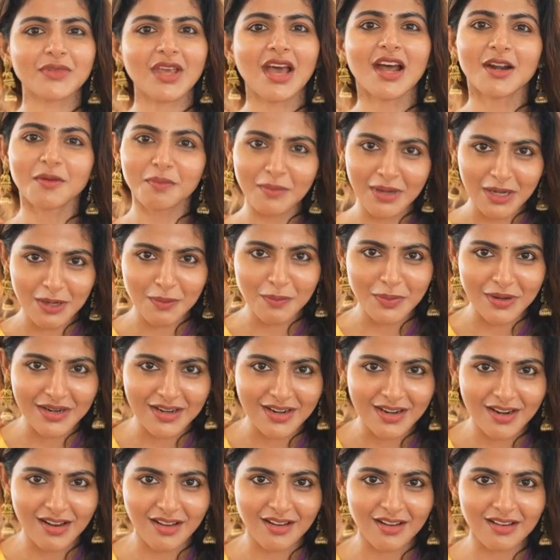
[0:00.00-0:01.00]

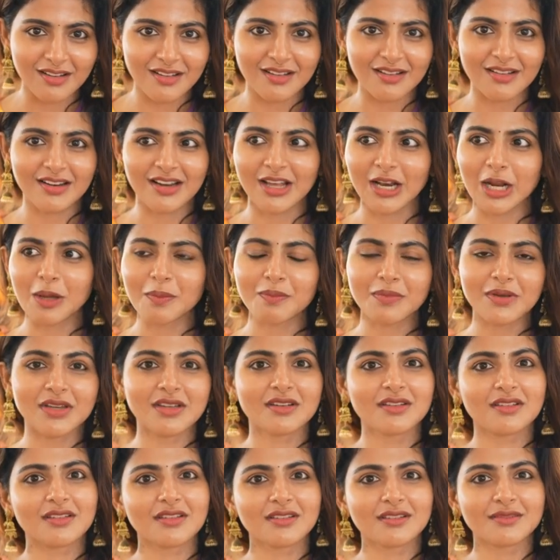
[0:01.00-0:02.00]

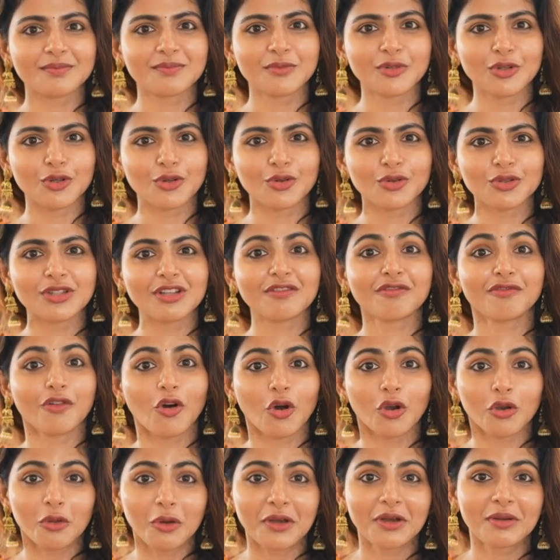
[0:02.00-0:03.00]
Admire, you know, they
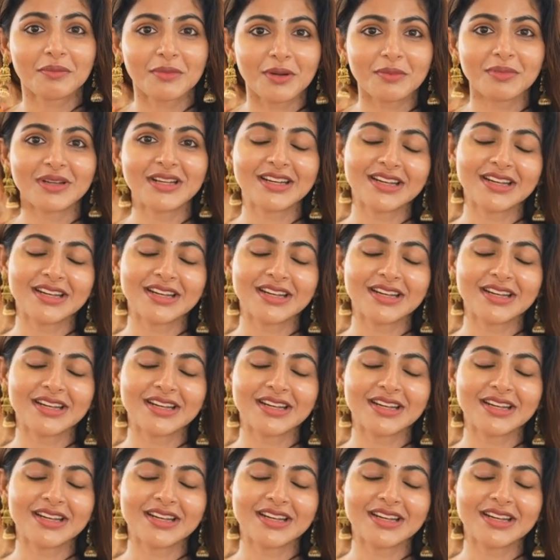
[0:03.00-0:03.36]
follow him